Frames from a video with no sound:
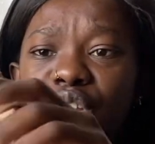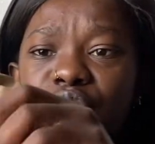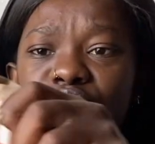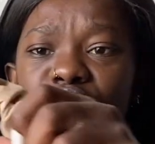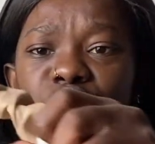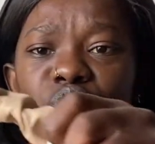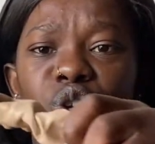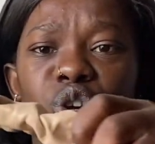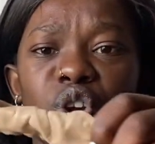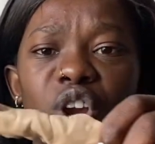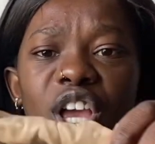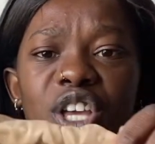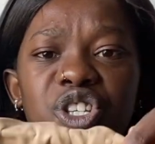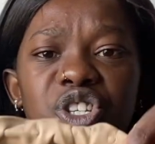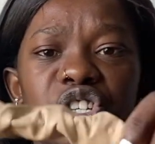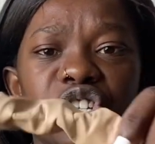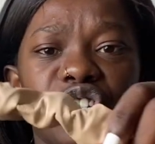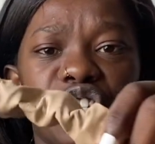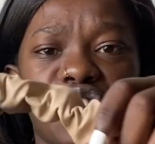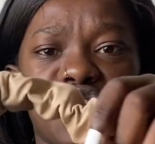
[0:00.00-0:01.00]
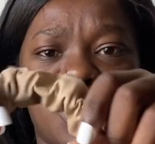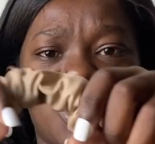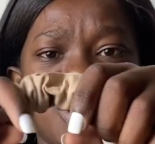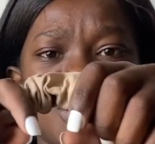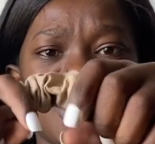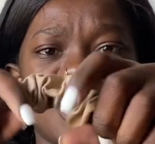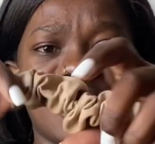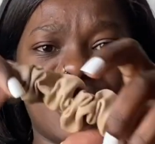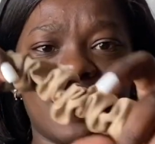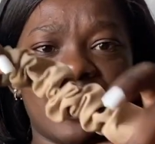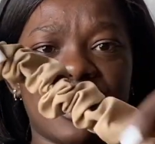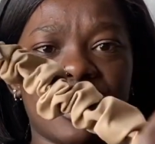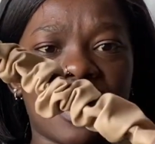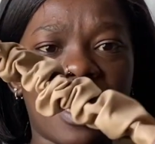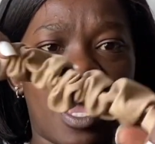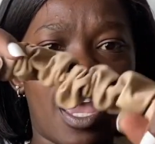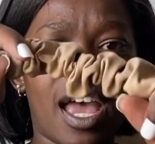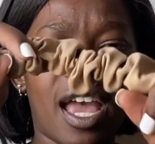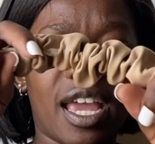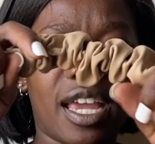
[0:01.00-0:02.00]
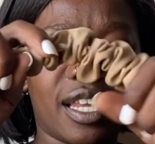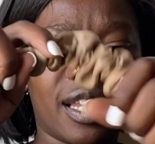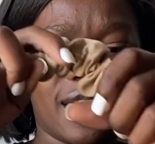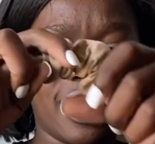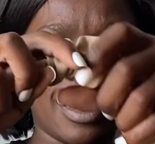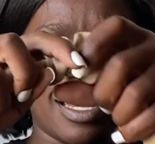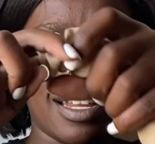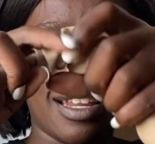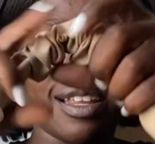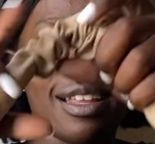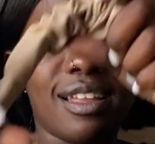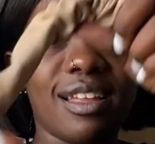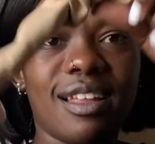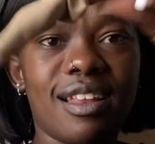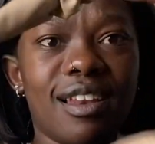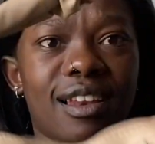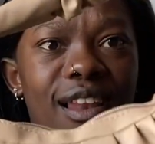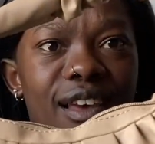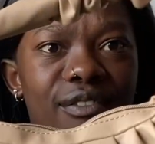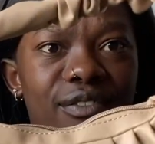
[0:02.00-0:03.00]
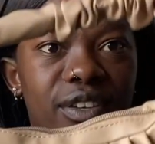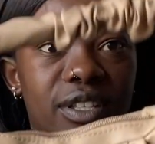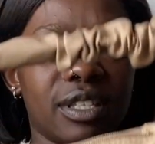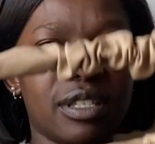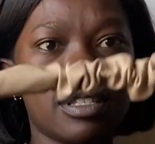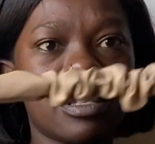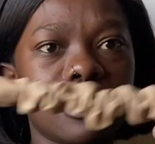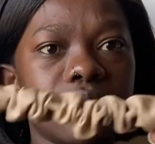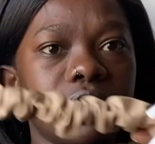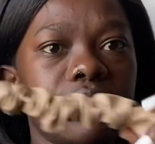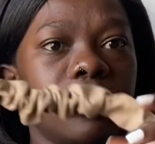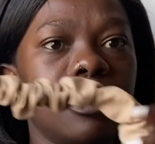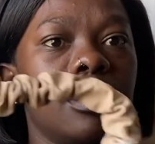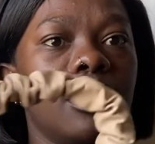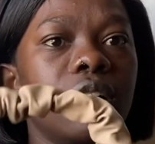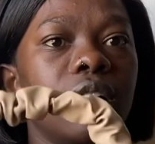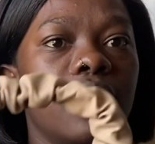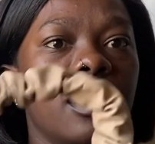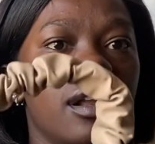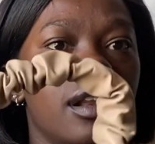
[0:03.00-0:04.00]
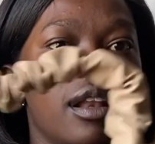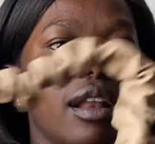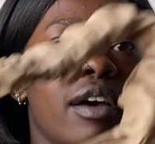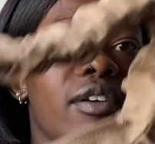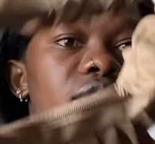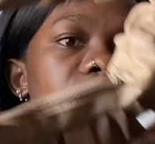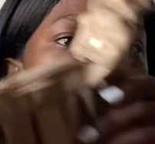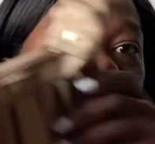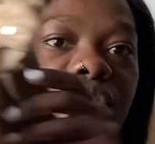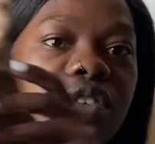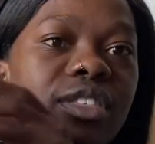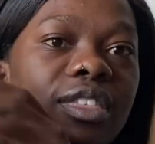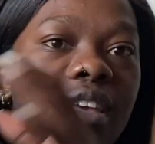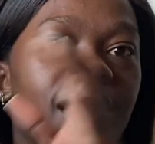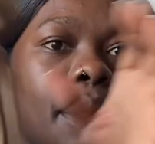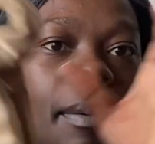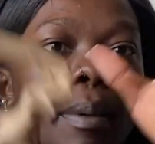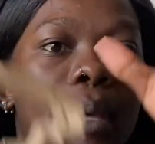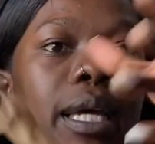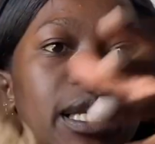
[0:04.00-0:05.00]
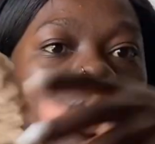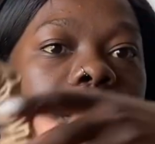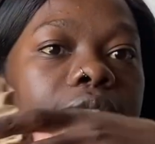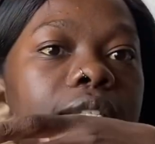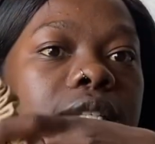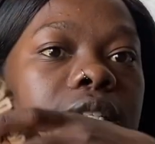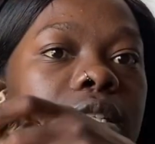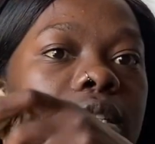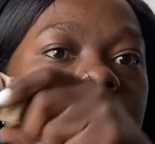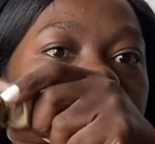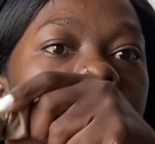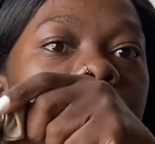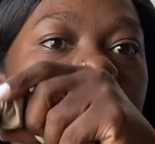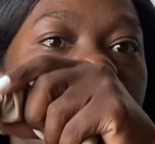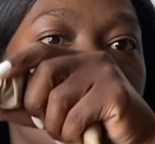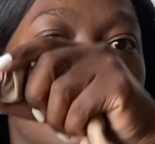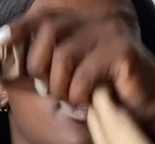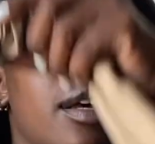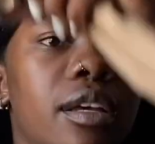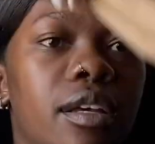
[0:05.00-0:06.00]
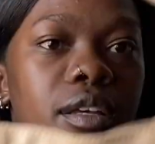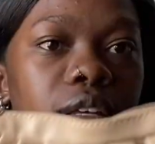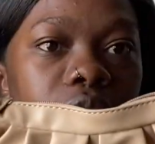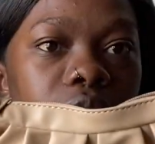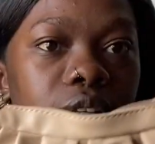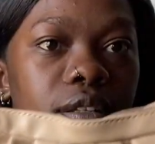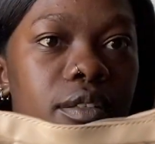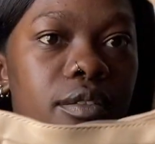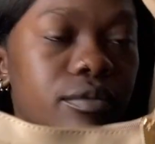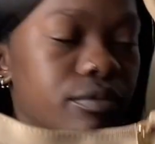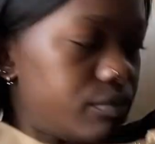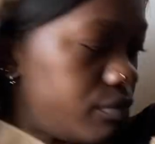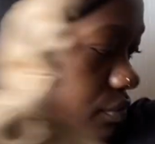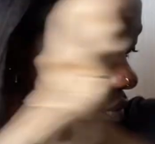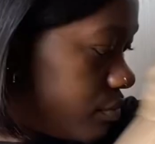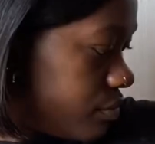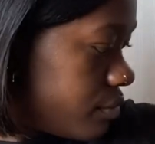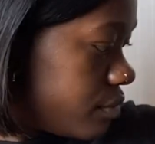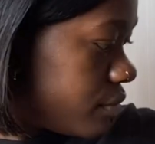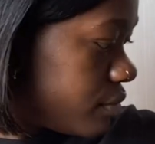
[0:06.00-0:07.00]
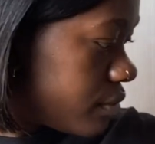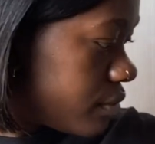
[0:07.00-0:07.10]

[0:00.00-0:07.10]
scrunchy design love it Love everything about it. Mm -hmm.